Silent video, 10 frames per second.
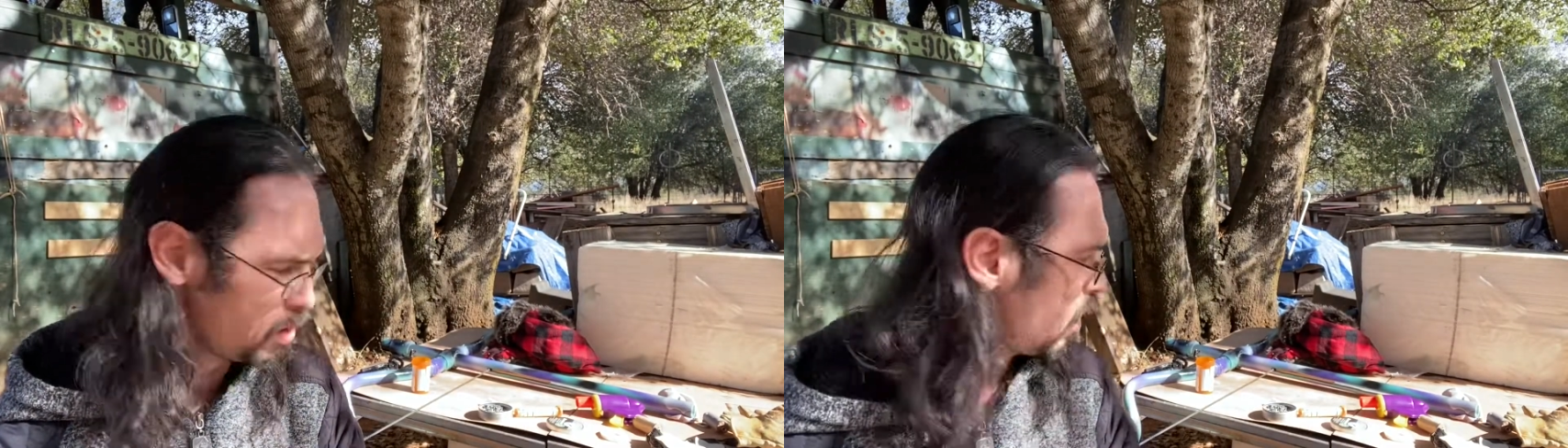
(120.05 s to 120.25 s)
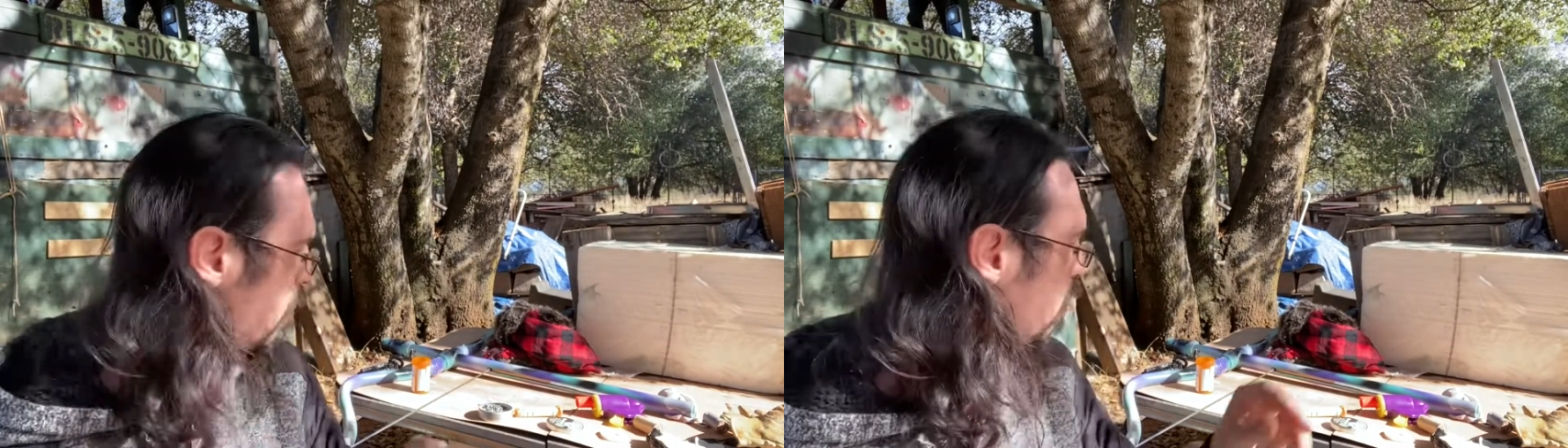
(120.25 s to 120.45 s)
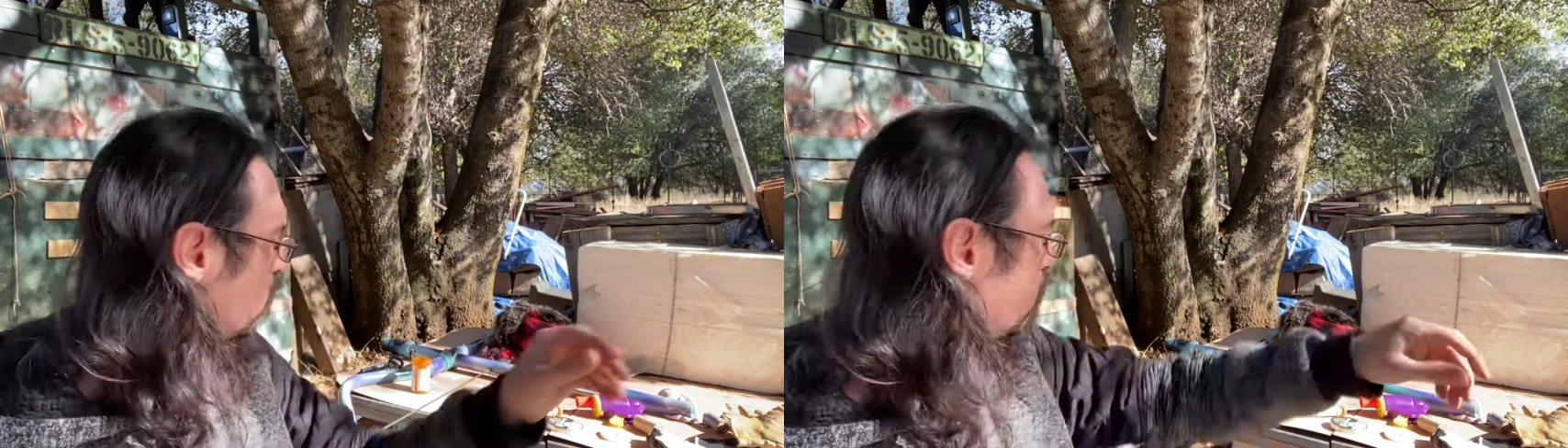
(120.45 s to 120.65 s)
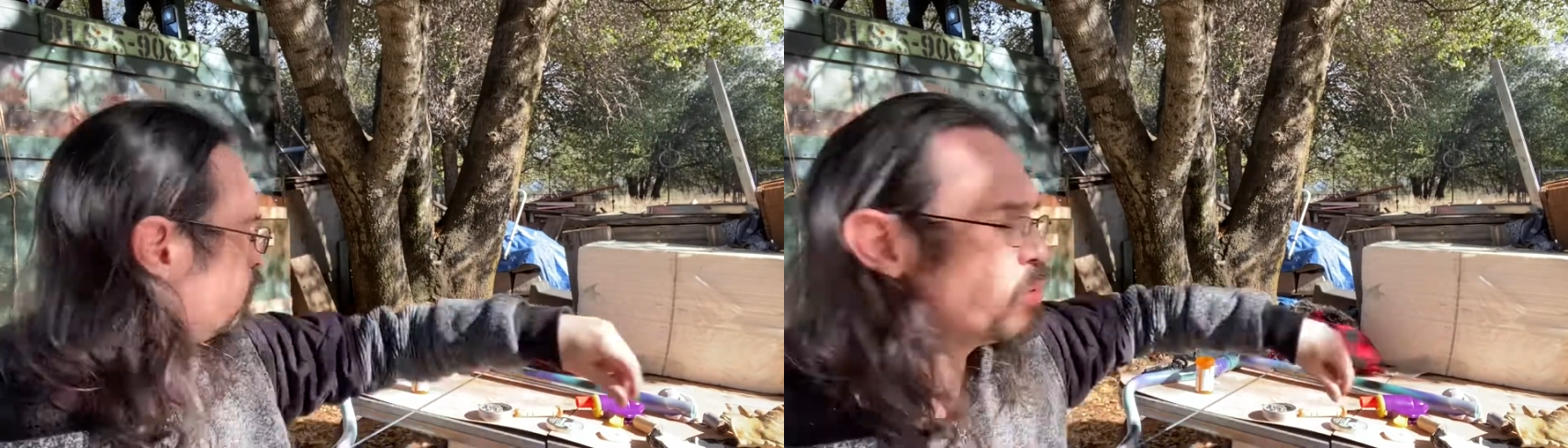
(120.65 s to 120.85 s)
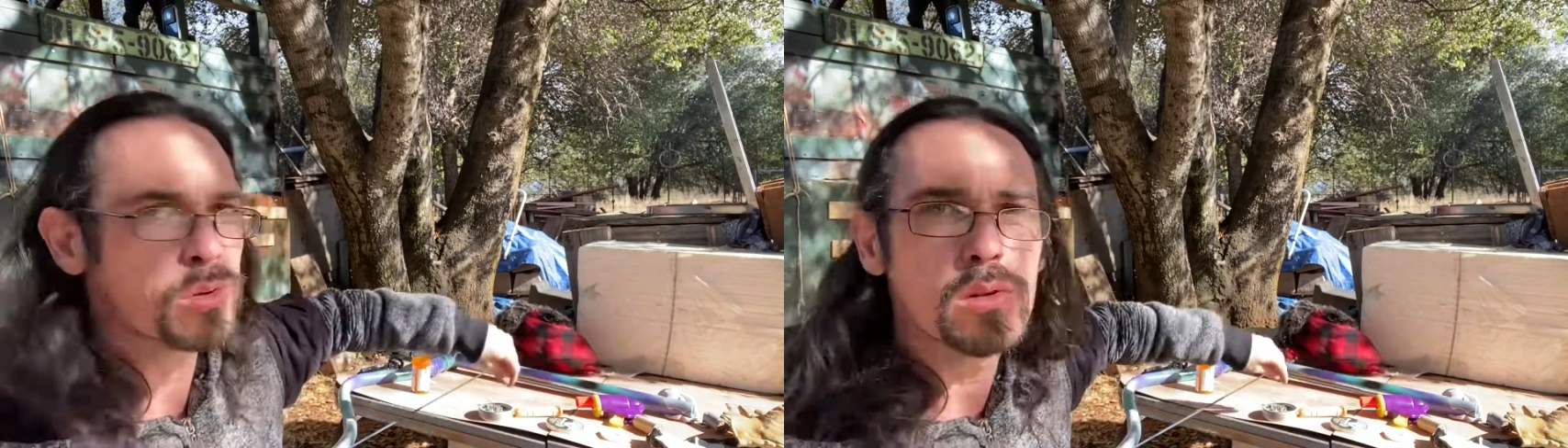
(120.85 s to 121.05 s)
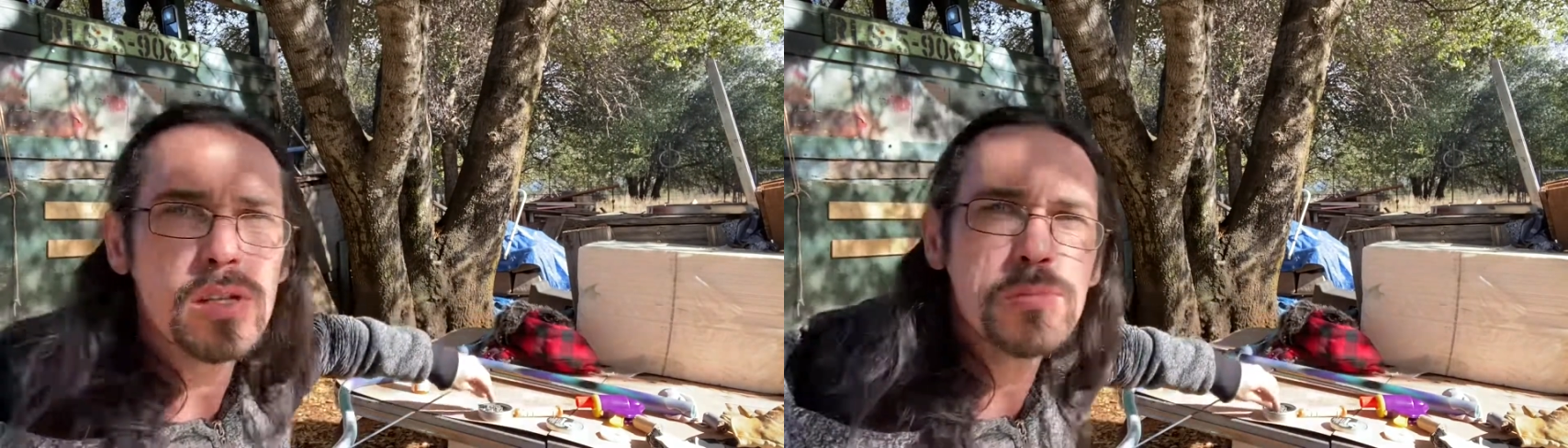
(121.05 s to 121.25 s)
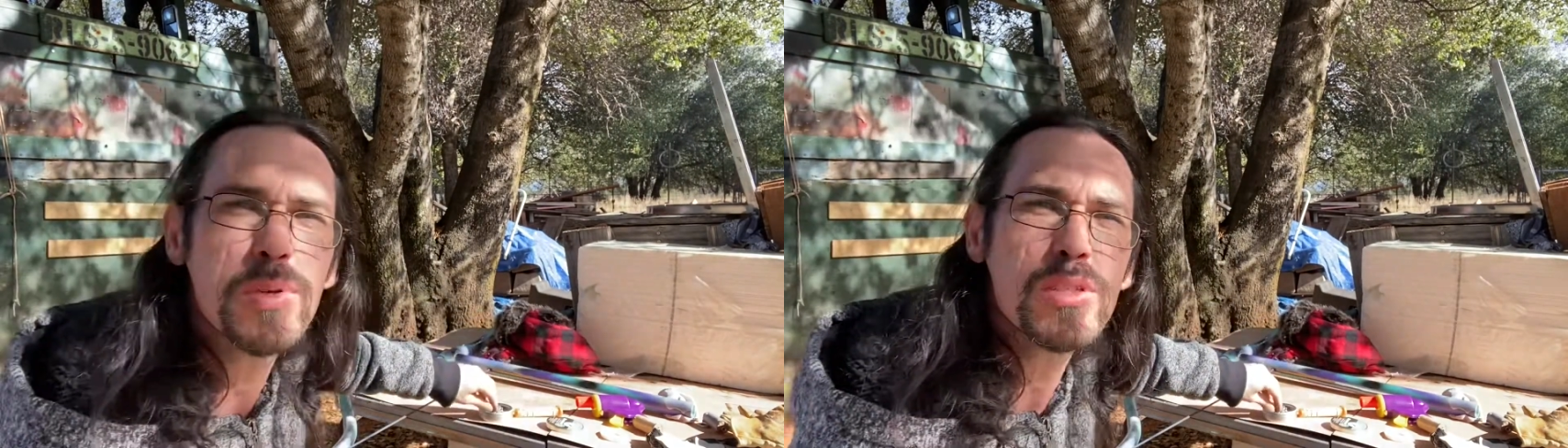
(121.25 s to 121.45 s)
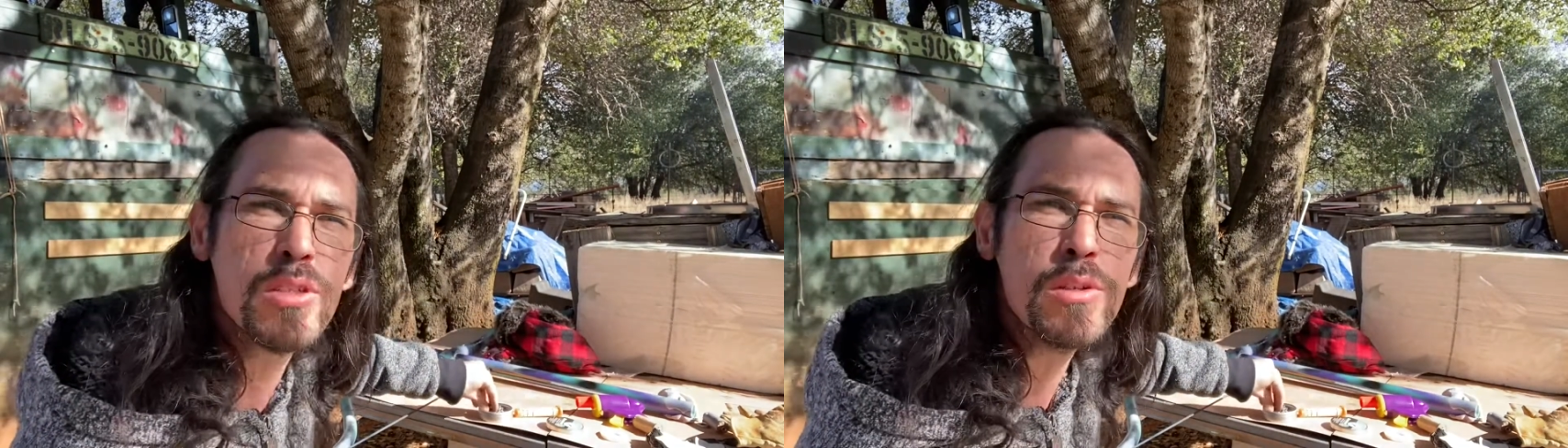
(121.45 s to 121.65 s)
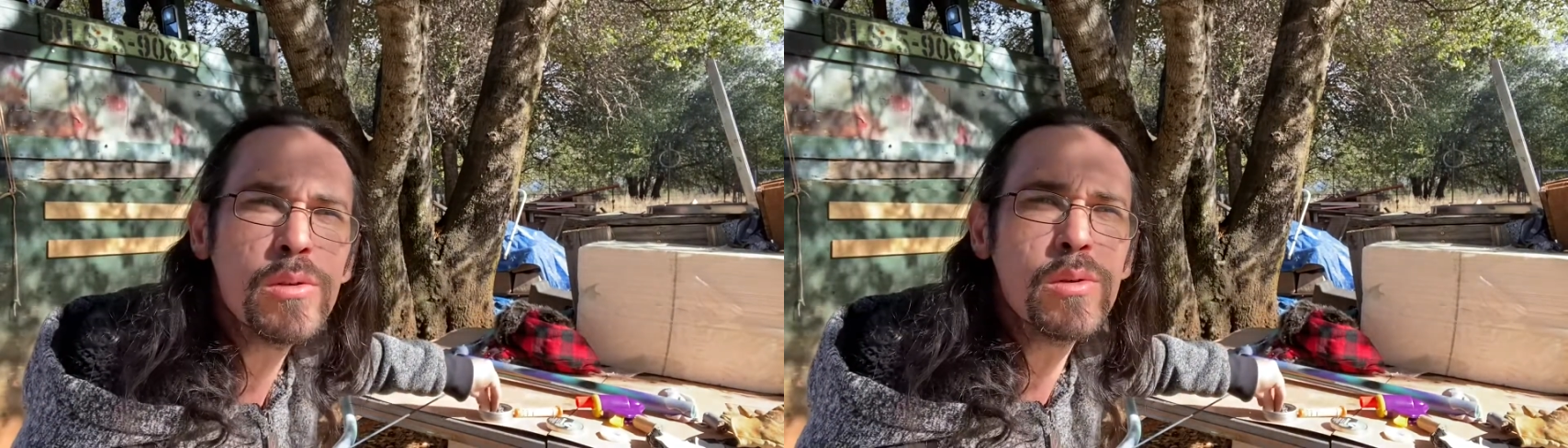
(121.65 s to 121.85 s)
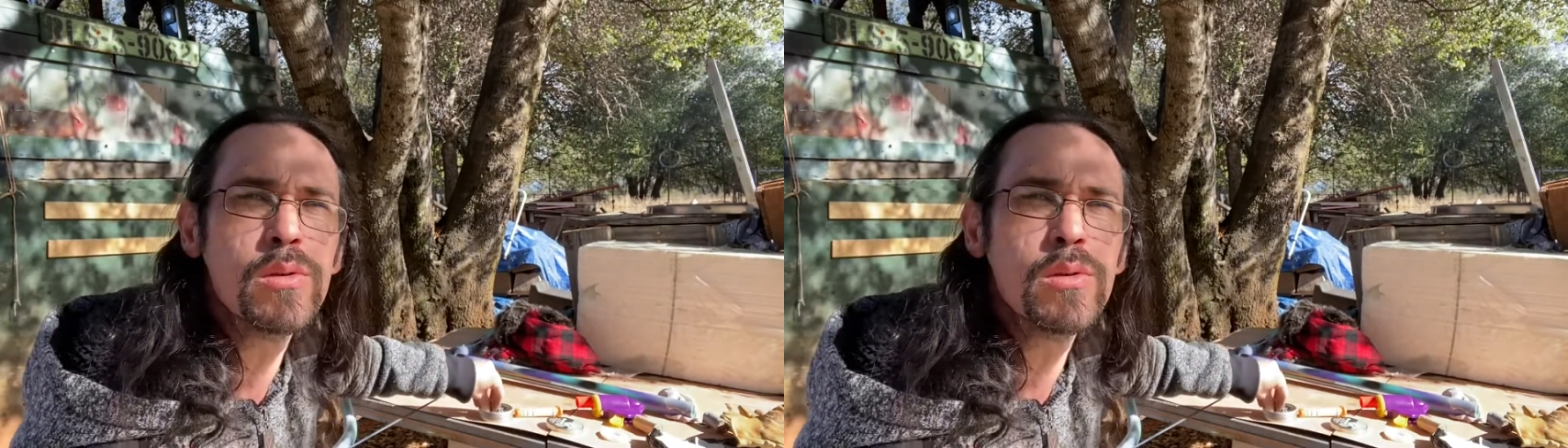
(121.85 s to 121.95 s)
How about 2? Let's put 2.